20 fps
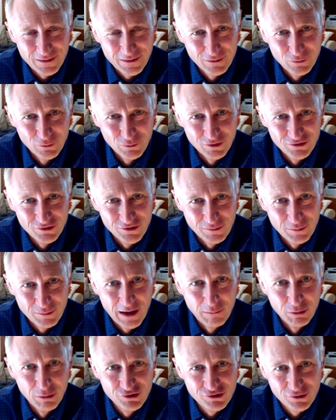was the
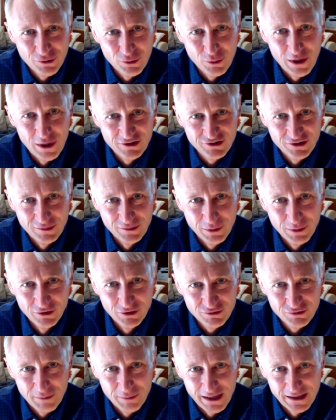publisher of the Washington
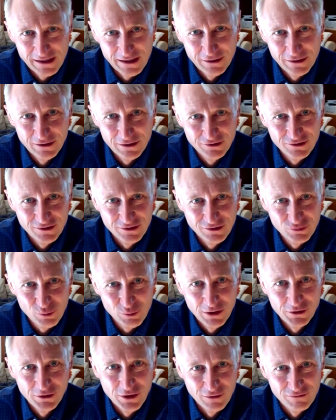Post for many years and is
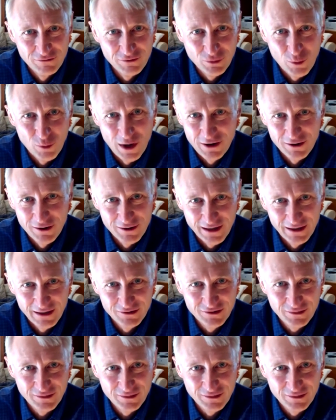well known for Watergate.